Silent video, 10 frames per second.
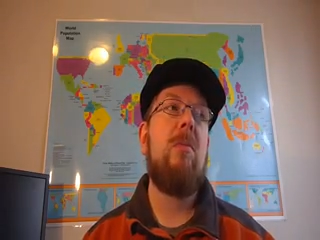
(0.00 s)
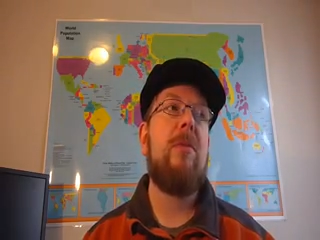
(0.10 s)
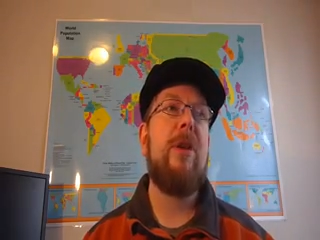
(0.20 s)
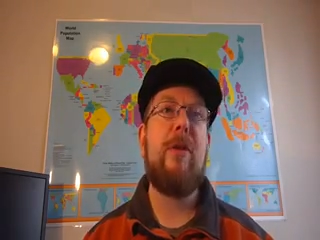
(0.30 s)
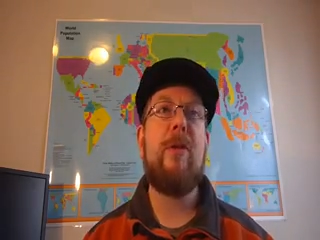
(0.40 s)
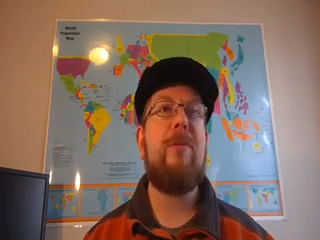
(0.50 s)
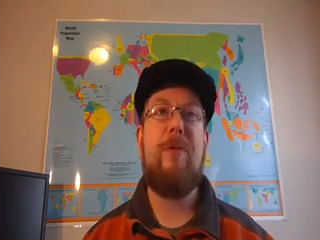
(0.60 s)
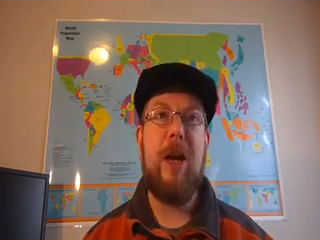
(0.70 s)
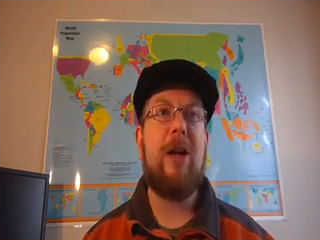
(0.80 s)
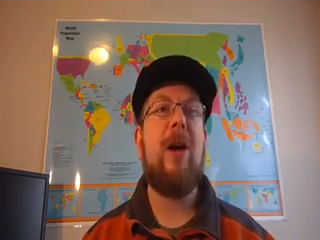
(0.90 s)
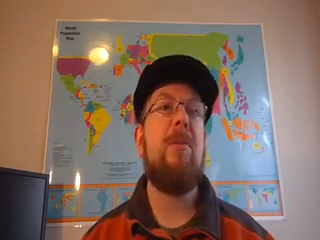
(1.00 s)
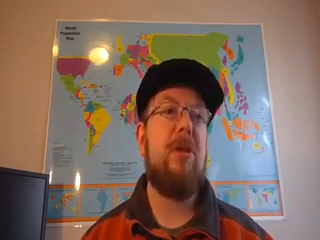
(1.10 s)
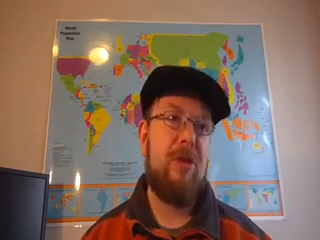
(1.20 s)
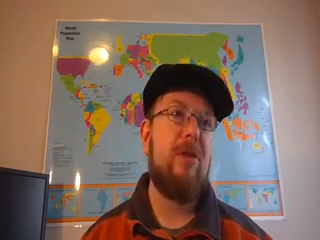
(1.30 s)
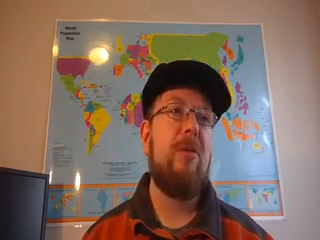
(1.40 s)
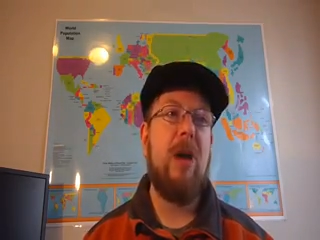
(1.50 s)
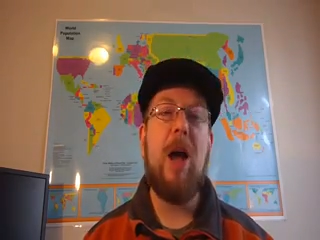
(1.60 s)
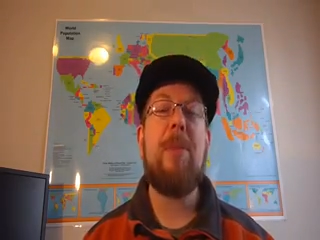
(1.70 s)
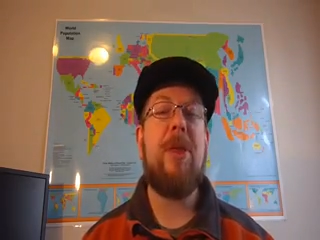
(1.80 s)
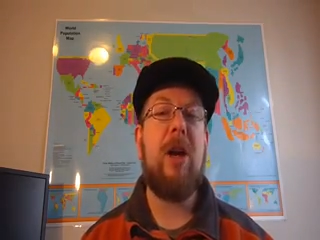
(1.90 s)
these are fake numbers,
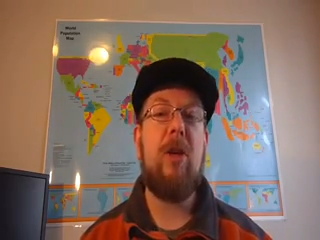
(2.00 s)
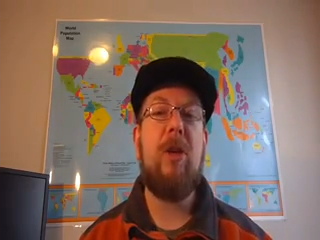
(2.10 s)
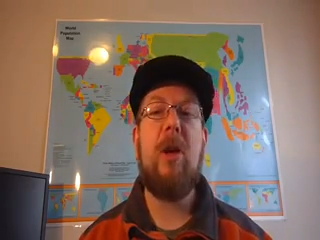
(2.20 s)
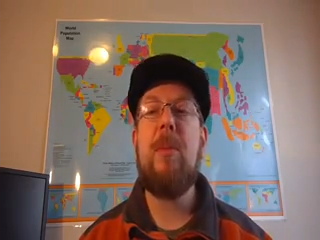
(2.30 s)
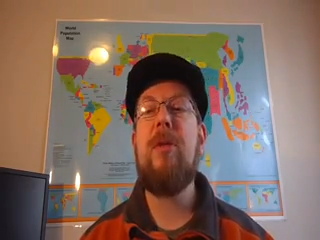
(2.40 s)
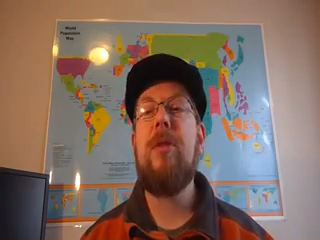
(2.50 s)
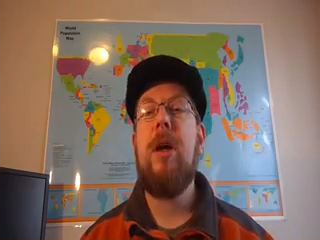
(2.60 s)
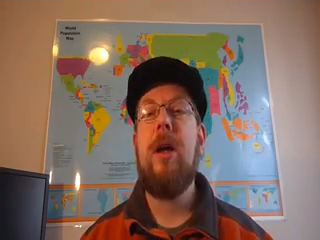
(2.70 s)
hypothetical numbers,